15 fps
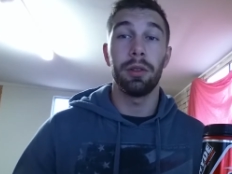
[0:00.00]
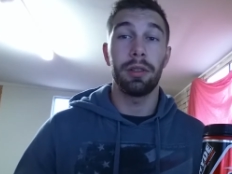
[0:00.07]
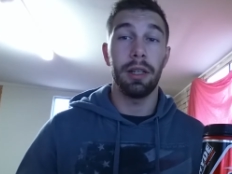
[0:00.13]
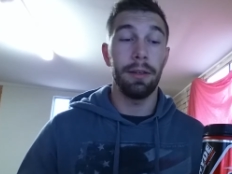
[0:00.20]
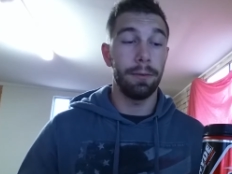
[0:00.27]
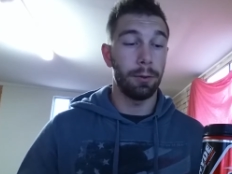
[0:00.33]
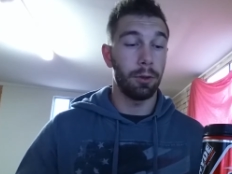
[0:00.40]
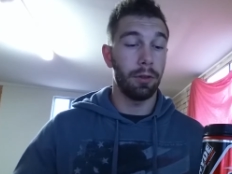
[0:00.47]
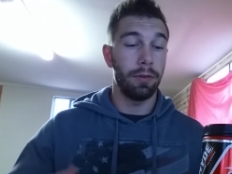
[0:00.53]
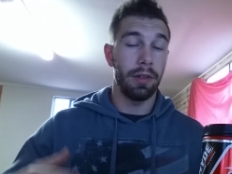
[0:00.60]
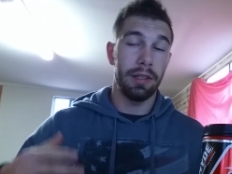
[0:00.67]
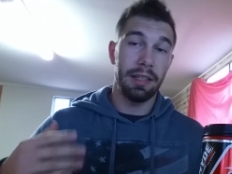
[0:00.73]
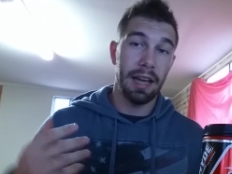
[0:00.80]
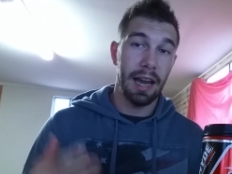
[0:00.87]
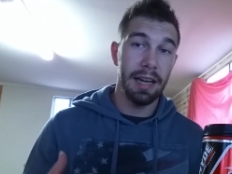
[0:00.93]
C4 for
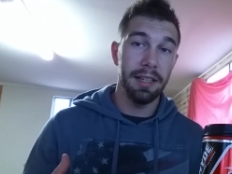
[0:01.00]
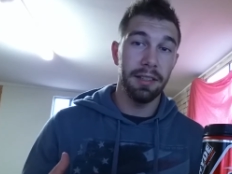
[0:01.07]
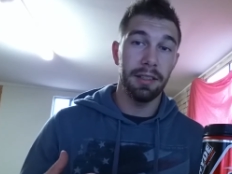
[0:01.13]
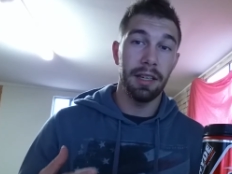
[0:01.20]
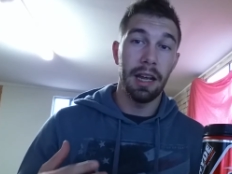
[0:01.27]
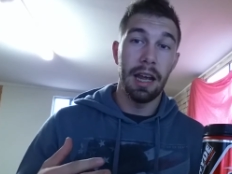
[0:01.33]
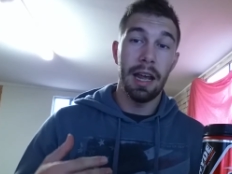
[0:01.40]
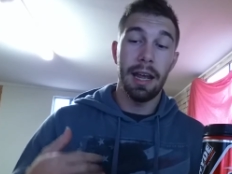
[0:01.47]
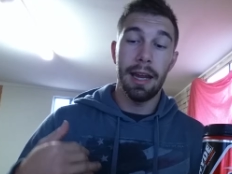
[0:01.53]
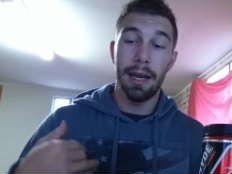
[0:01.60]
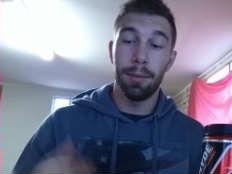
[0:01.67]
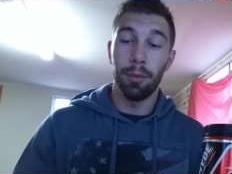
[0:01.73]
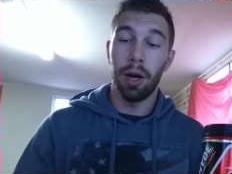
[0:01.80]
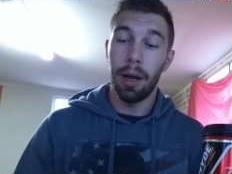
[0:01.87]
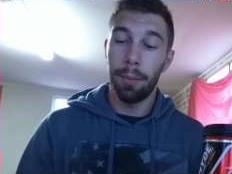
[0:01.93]
taste,
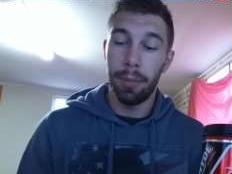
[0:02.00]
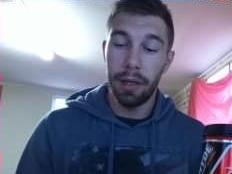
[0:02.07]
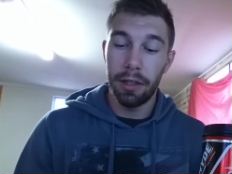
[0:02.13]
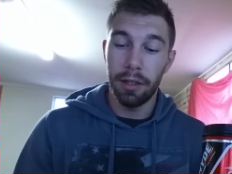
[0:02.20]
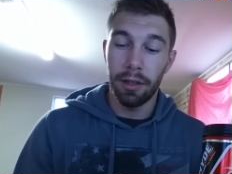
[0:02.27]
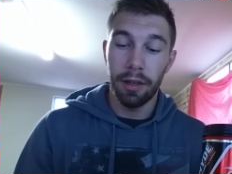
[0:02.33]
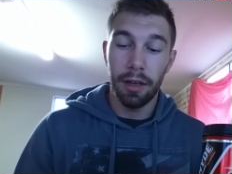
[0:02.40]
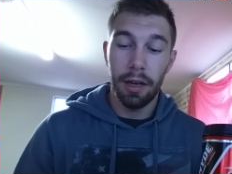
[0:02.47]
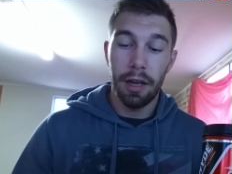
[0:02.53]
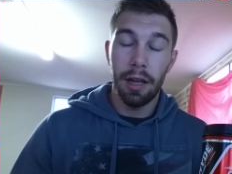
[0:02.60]
in my opinion.